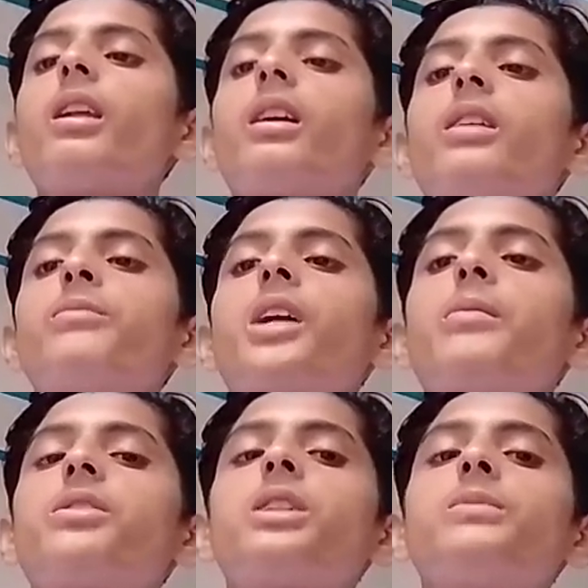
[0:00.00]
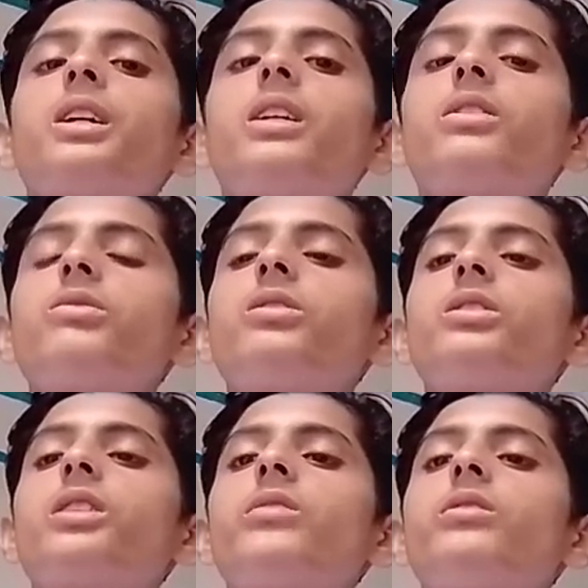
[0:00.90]
In paramecium, a
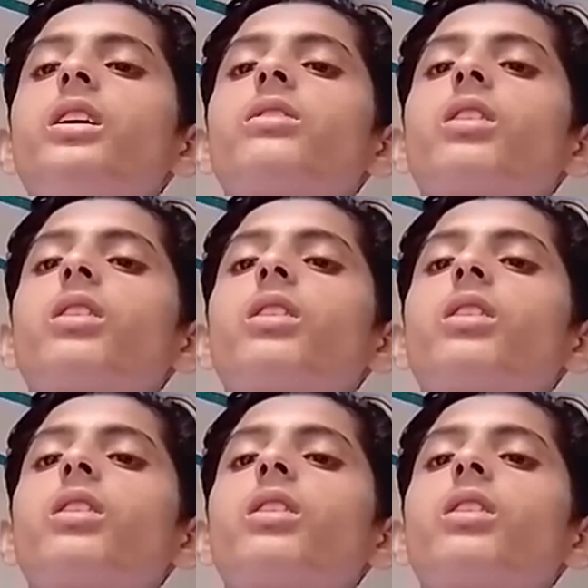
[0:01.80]
unicellular